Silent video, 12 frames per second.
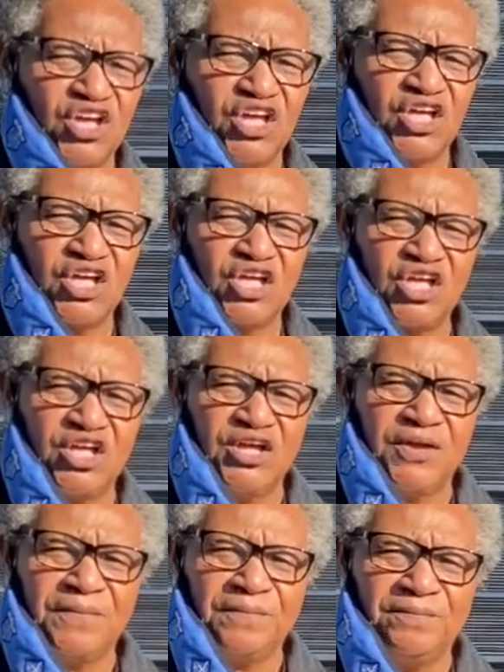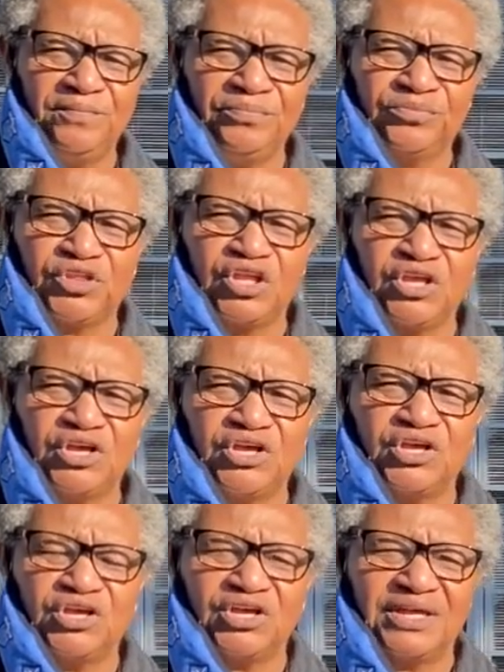your first principal
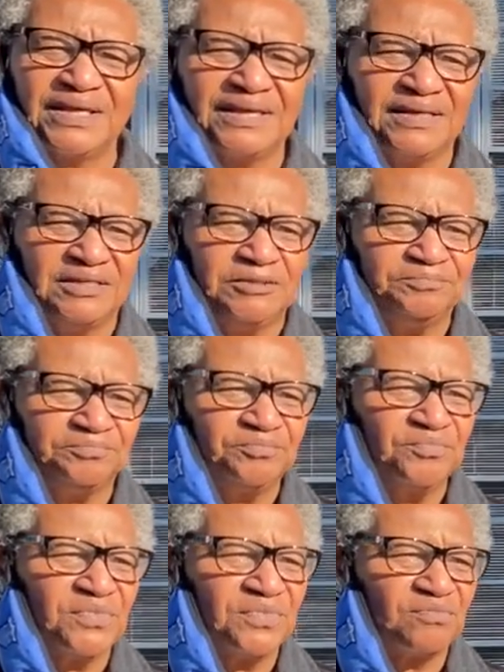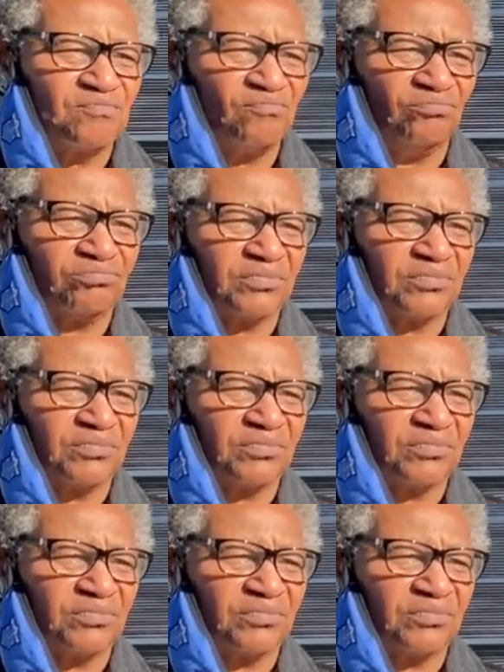back then when they started?